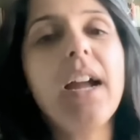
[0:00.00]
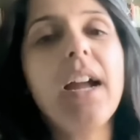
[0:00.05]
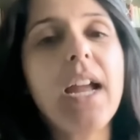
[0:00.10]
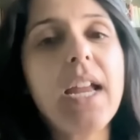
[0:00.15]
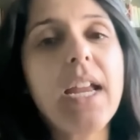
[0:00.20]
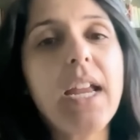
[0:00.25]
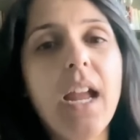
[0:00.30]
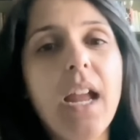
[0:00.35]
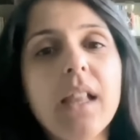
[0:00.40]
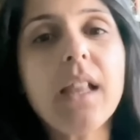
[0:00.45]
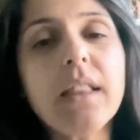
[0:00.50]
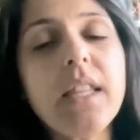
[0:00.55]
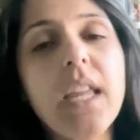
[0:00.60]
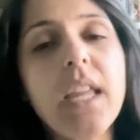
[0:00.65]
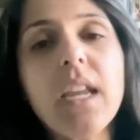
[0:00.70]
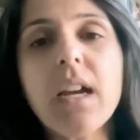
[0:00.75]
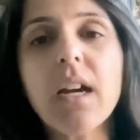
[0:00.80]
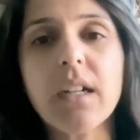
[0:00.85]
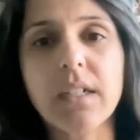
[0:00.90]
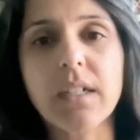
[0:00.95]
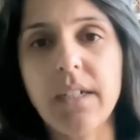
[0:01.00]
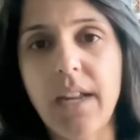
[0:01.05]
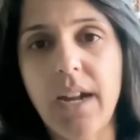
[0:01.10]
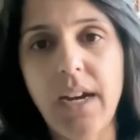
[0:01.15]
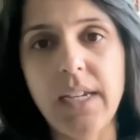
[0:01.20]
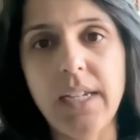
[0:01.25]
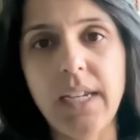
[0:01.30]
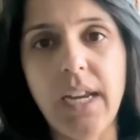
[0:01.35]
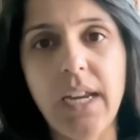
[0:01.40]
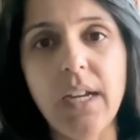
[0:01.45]
A healthy gut
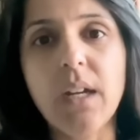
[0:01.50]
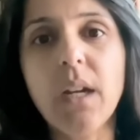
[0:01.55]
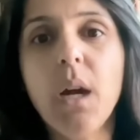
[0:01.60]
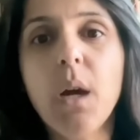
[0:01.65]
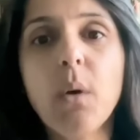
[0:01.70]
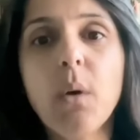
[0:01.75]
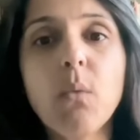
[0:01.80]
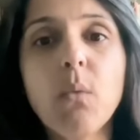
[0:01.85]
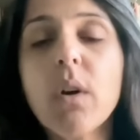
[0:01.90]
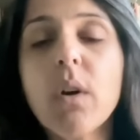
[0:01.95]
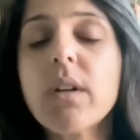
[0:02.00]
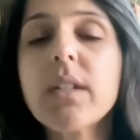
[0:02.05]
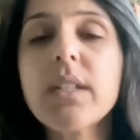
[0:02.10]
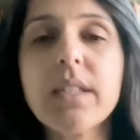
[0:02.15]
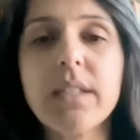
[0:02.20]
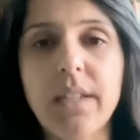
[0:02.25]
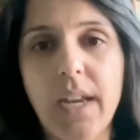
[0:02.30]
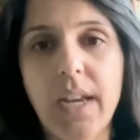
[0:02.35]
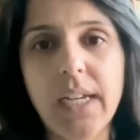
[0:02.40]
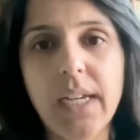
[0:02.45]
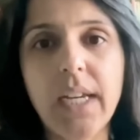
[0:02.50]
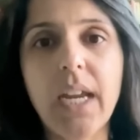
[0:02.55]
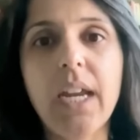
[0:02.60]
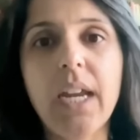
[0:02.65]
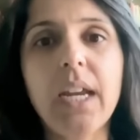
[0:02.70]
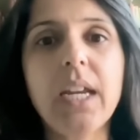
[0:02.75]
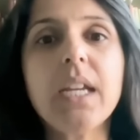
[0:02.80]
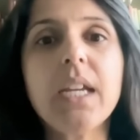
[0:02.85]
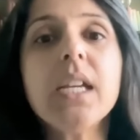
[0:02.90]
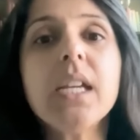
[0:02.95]
lining works like
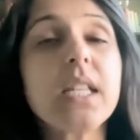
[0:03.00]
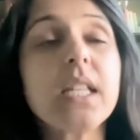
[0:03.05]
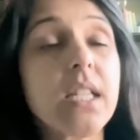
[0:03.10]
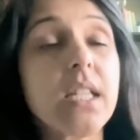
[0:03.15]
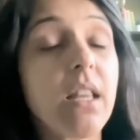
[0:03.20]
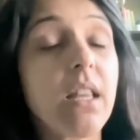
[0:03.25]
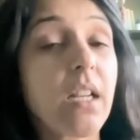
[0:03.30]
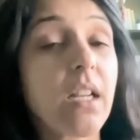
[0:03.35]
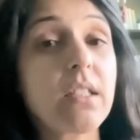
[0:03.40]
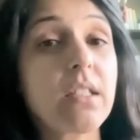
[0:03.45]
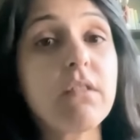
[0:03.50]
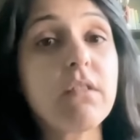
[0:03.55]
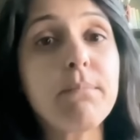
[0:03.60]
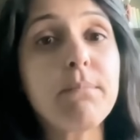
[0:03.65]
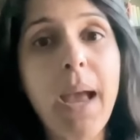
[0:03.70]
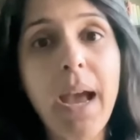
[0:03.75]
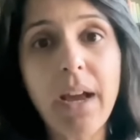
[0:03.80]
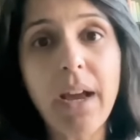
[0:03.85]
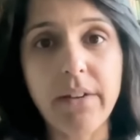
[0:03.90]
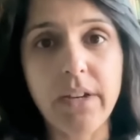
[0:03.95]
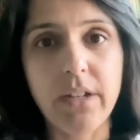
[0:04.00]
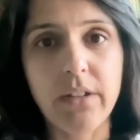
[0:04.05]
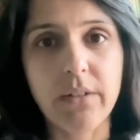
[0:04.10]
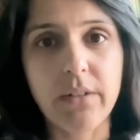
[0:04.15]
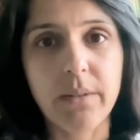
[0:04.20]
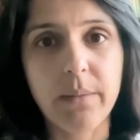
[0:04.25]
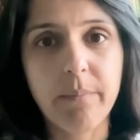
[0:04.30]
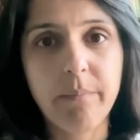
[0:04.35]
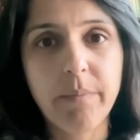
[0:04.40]
a selective barrier.